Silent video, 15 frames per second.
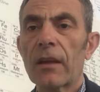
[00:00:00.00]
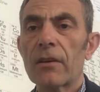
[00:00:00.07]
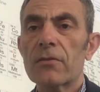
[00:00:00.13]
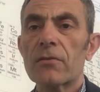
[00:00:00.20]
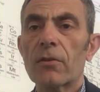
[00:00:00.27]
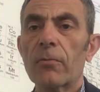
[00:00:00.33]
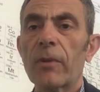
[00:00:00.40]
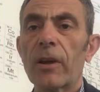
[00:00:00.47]

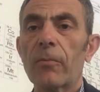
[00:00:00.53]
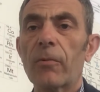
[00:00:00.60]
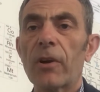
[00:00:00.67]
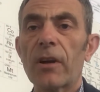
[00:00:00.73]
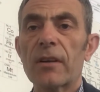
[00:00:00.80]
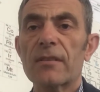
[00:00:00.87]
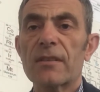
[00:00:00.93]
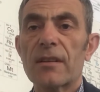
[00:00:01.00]
So the way it
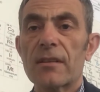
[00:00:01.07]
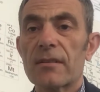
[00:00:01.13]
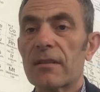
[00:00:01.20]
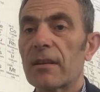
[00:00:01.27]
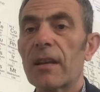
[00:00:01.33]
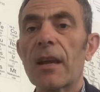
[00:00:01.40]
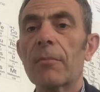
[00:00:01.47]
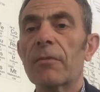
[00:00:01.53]
works is
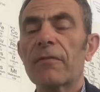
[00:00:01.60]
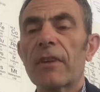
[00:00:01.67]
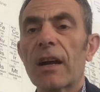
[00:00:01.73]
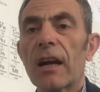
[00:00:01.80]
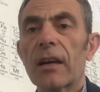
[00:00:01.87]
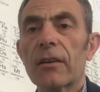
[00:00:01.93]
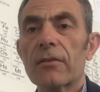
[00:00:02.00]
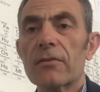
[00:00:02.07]
the name of the
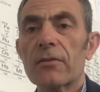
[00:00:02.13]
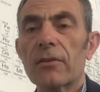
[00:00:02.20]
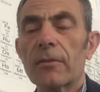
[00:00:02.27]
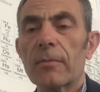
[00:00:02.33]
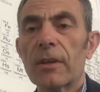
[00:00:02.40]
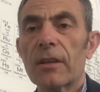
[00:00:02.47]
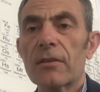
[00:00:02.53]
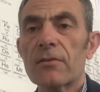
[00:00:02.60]
ion is going to
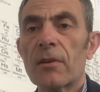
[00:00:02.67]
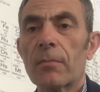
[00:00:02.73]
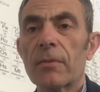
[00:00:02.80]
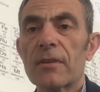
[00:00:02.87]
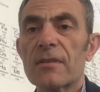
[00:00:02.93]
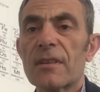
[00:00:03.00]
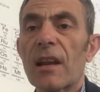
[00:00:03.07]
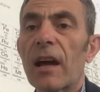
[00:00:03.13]
be at the top of
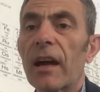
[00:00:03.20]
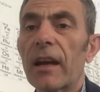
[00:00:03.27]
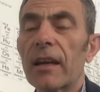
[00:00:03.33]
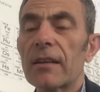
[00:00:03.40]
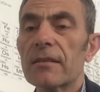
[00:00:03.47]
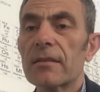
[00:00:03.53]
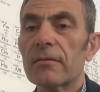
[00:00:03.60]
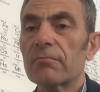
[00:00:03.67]
the
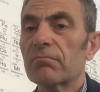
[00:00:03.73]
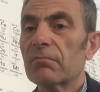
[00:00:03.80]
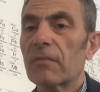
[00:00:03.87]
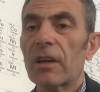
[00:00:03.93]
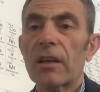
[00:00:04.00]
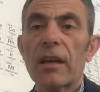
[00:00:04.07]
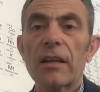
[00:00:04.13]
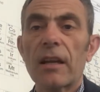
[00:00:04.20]
slide
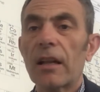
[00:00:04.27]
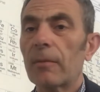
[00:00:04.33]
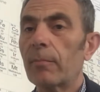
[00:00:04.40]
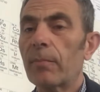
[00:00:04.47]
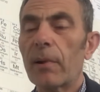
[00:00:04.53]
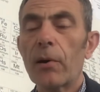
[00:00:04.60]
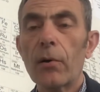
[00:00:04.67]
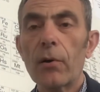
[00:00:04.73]
and I'll
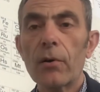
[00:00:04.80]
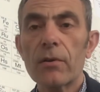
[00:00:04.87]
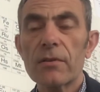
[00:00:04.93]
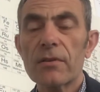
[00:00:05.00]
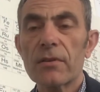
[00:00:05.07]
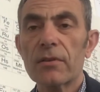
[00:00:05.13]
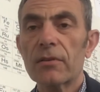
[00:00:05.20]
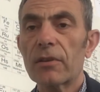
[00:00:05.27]
pause.